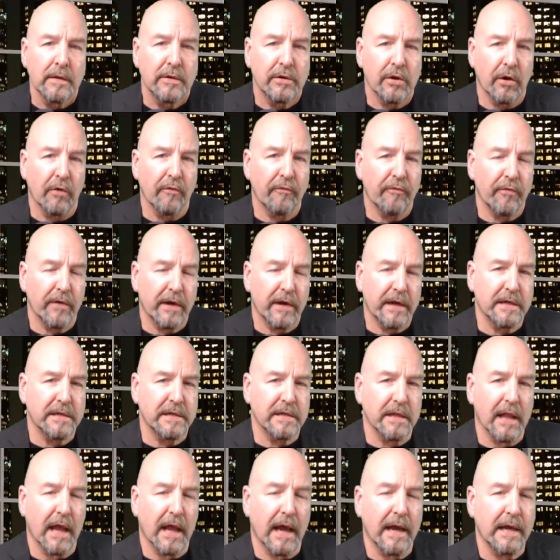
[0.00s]
Don't forget
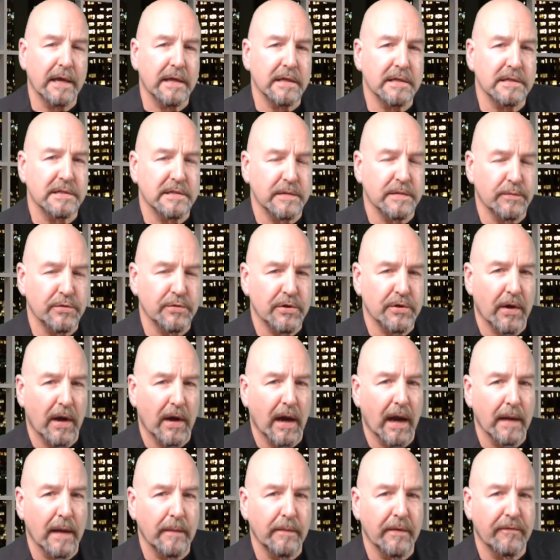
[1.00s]
to like and
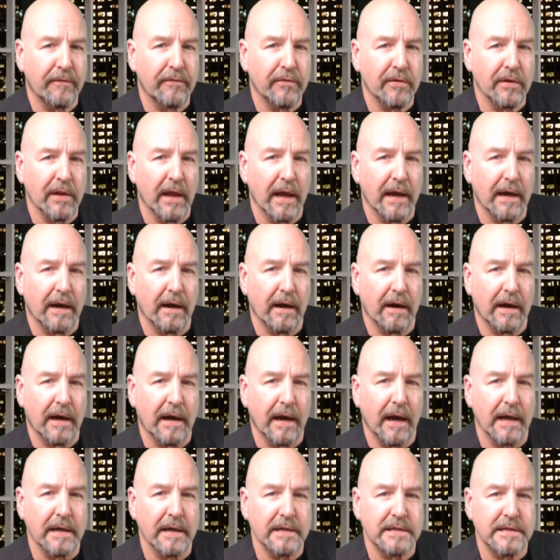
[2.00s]
subscribe if you like our
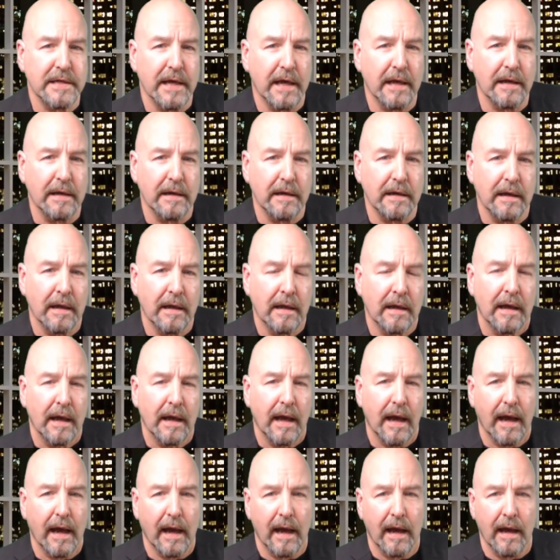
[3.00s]
content,
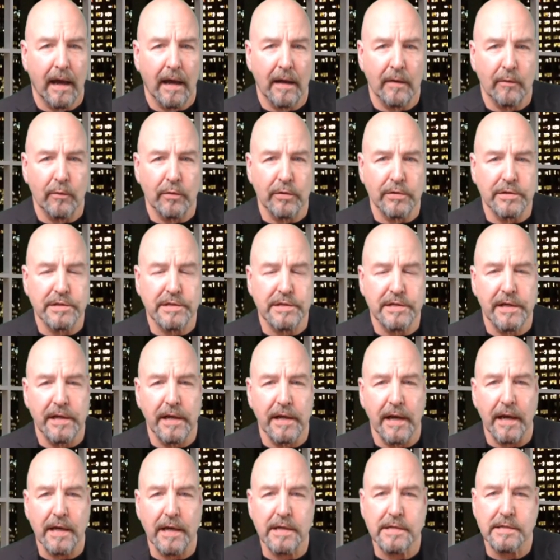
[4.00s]
and we'll see you
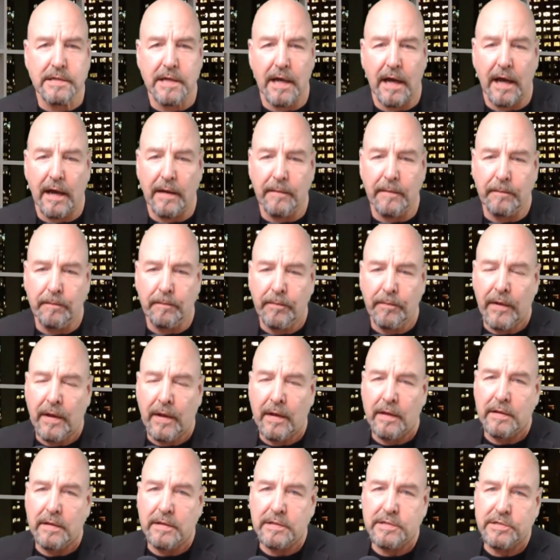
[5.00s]
next time.
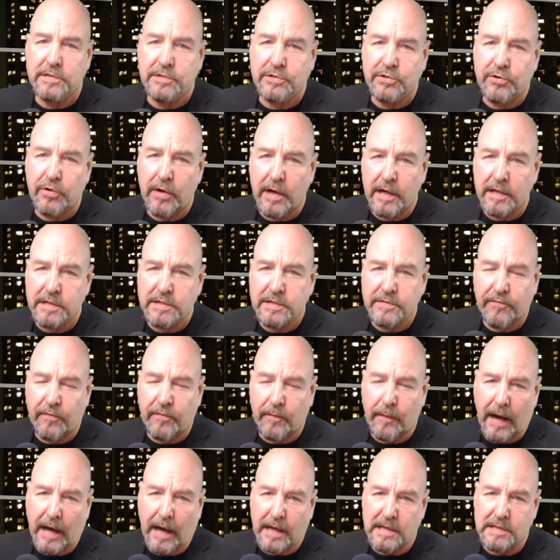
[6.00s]
This is Chris
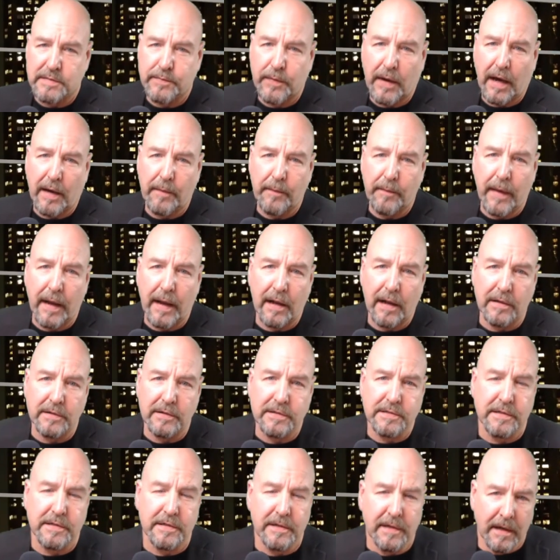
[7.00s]
from Hotspot
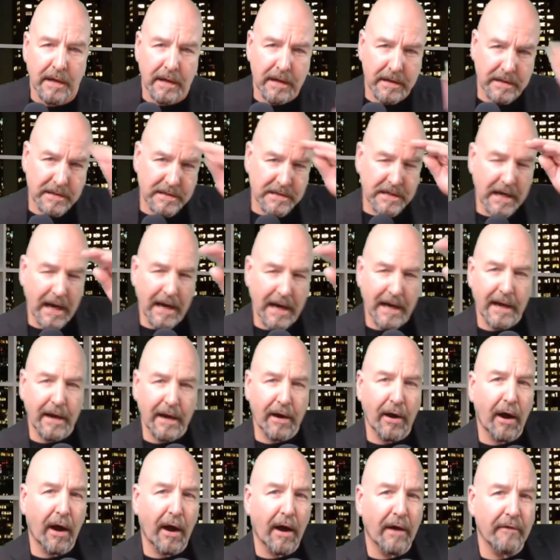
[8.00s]
Metals, signing
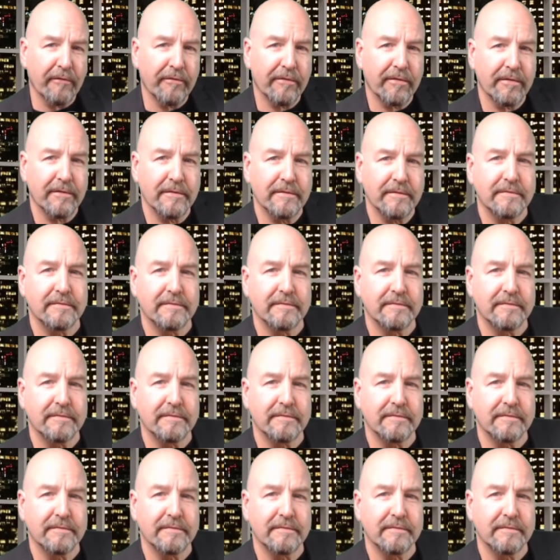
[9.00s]
off.